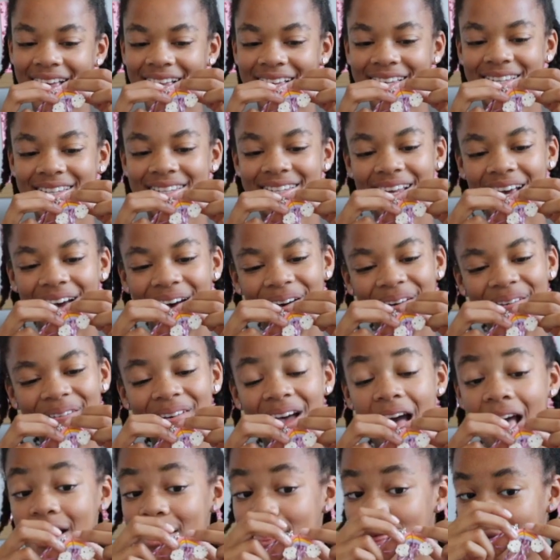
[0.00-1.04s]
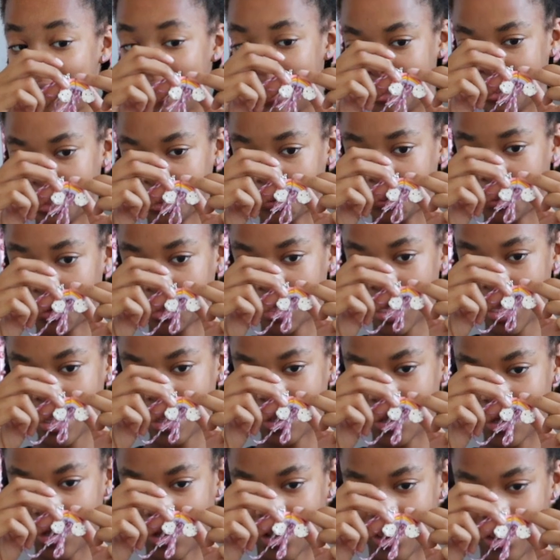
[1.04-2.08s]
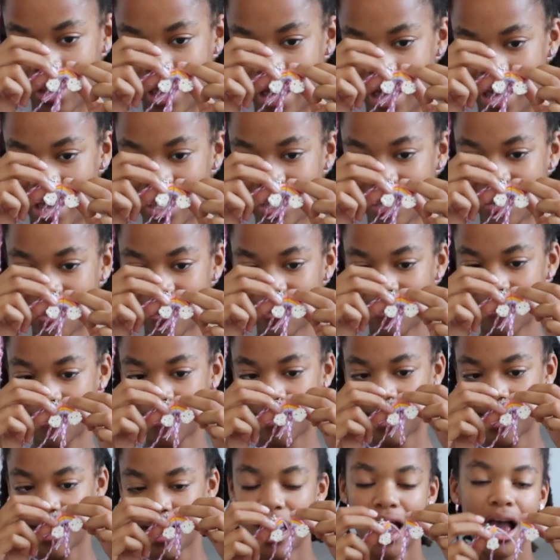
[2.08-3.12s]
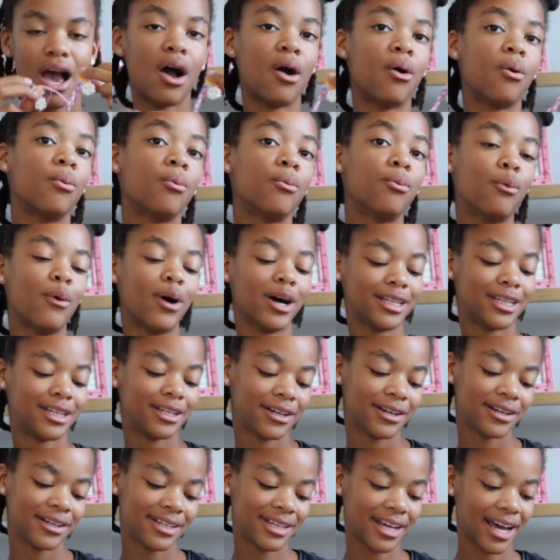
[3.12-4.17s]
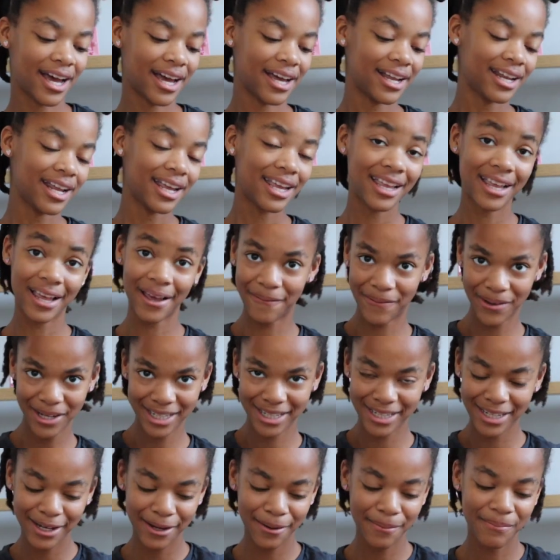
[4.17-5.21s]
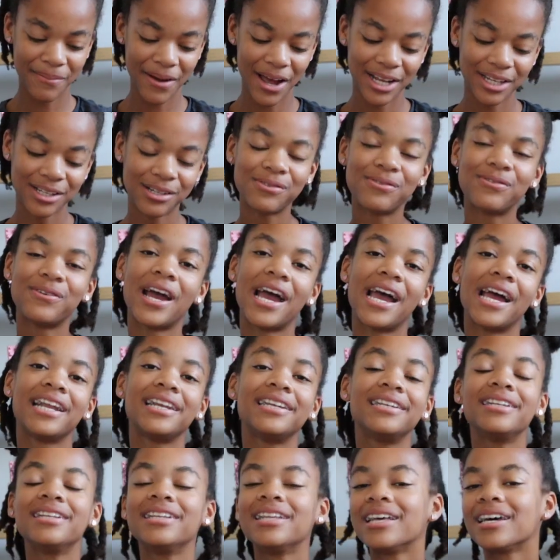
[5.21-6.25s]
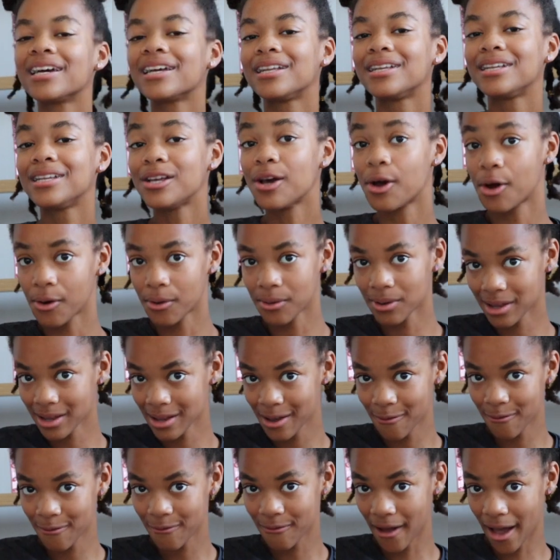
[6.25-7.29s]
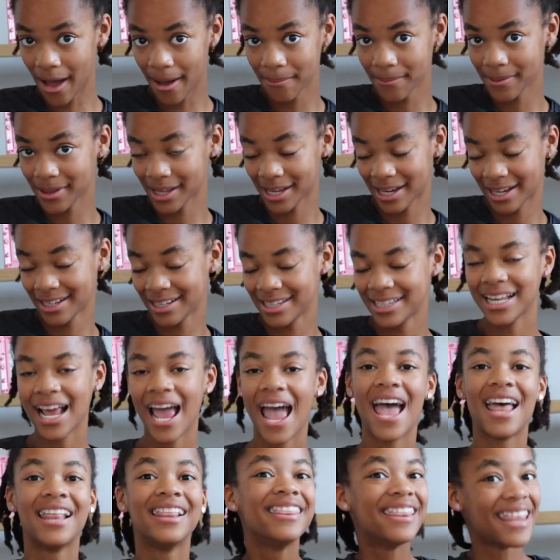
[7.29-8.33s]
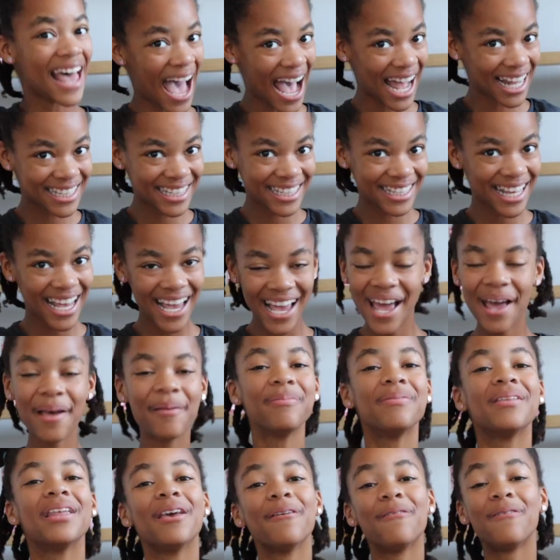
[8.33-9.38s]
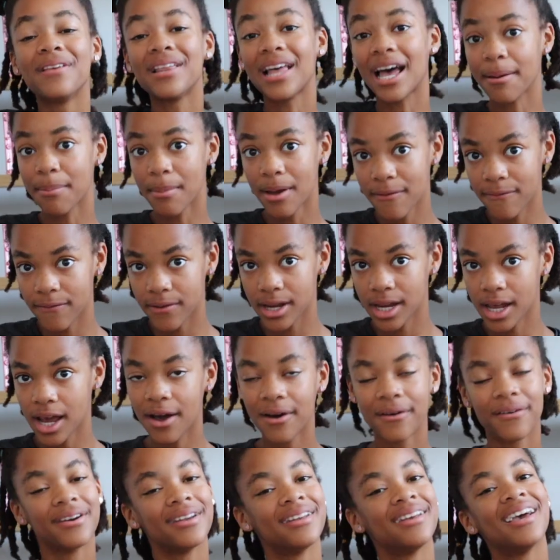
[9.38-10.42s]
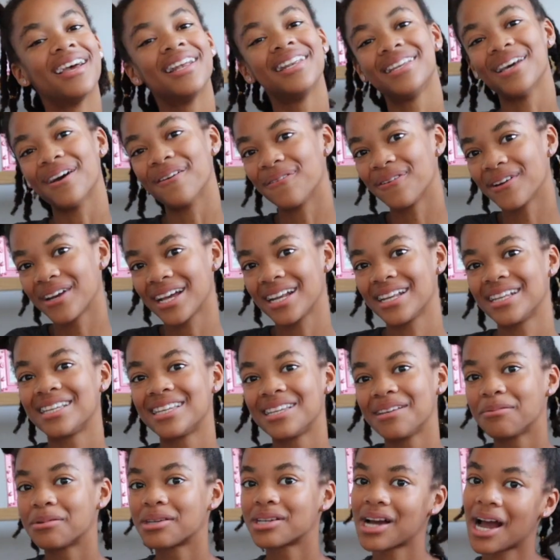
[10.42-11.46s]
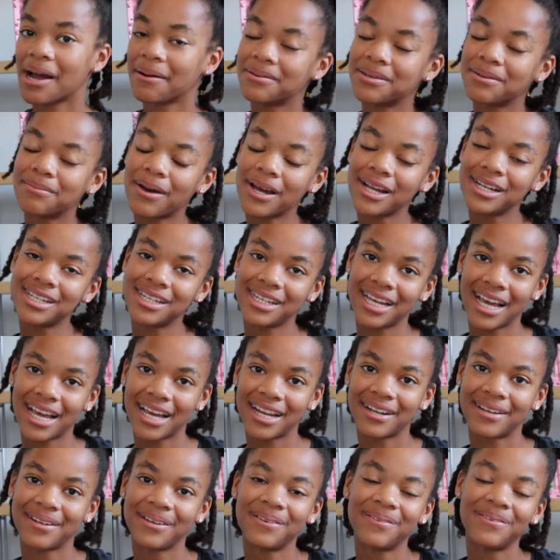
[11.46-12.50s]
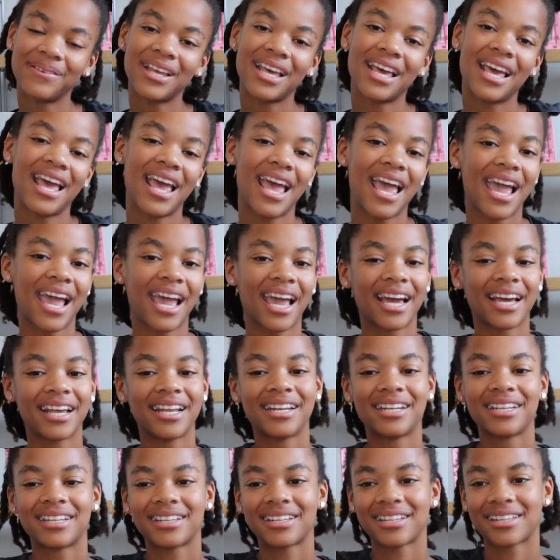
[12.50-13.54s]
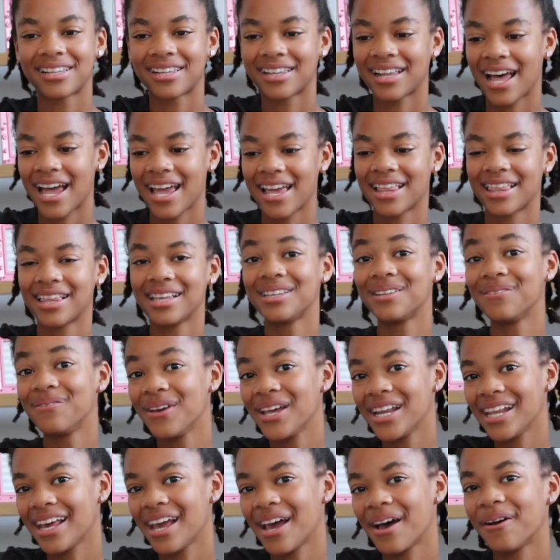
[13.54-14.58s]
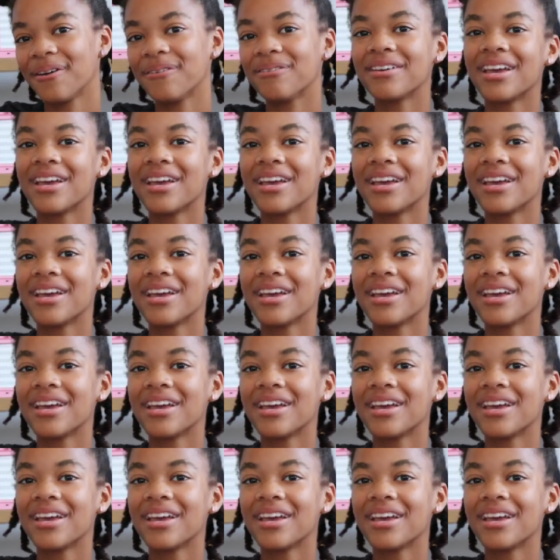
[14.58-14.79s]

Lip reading: So, this is what they look like. Once you're done, give it to your best friend. Look totally fabulous. And that's it. If you like my video, don't forget to subscribe to my channel and like this video